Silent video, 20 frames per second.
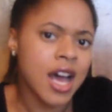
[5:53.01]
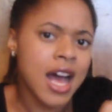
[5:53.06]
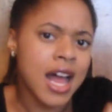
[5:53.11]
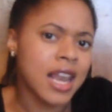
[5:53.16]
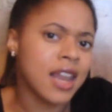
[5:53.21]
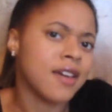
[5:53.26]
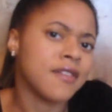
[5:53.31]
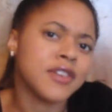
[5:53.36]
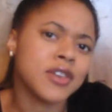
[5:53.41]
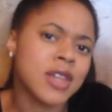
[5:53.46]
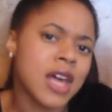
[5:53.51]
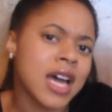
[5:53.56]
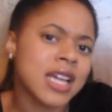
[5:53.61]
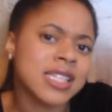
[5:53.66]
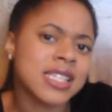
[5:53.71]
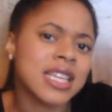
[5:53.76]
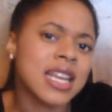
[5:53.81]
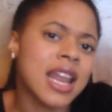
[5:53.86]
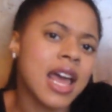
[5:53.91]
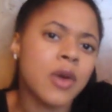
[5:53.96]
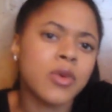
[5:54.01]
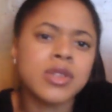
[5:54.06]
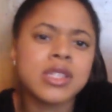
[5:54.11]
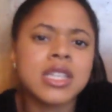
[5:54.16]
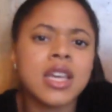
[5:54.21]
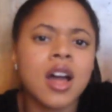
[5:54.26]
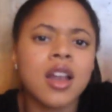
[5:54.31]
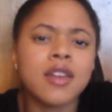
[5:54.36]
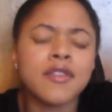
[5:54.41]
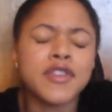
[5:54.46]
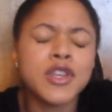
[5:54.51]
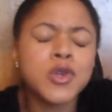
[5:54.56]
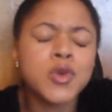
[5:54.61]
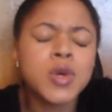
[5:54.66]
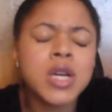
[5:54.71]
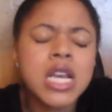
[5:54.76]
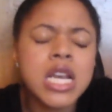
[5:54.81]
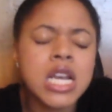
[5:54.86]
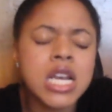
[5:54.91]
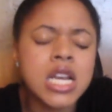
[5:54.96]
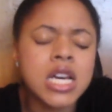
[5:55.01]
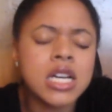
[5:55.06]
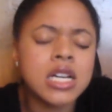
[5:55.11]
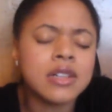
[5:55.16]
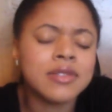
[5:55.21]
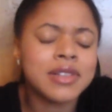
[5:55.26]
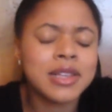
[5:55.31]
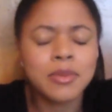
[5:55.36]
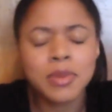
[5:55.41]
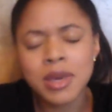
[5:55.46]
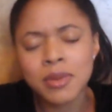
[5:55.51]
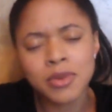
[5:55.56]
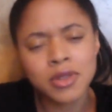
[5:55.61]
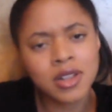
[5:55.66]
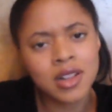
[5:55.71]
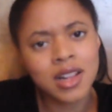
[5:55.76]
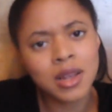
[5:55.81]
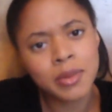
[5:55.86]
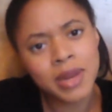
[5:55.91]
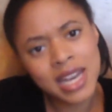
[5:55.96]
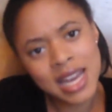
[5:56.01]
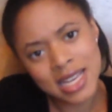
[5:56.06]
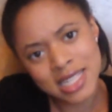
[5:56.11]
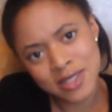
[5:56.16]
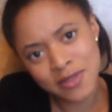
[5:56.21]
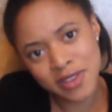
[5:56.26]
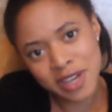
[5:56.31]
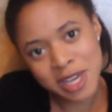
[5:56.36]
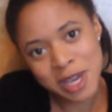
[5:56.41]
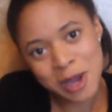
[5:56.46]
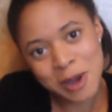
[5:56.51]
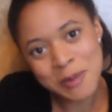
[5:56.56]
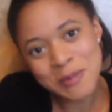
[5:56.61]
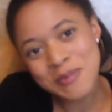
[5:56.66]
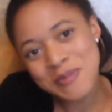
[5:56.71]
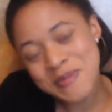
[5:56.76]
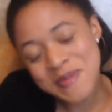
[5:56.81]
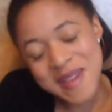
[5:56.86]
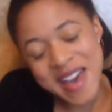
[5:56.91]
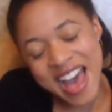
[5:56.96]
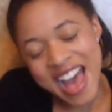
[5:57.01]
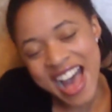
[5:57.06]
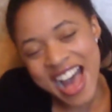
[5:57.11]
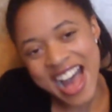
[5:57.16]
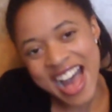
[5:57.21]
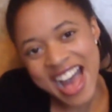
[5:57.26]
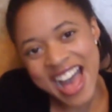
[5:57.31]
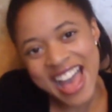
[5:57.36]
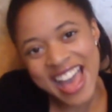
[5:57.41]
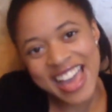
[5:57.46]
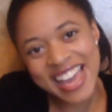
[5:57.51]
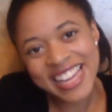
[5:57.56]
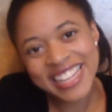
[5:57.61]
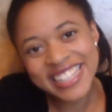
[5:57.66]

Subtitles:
I love you lots, and I will see all of you lovely people in my next video. Bye!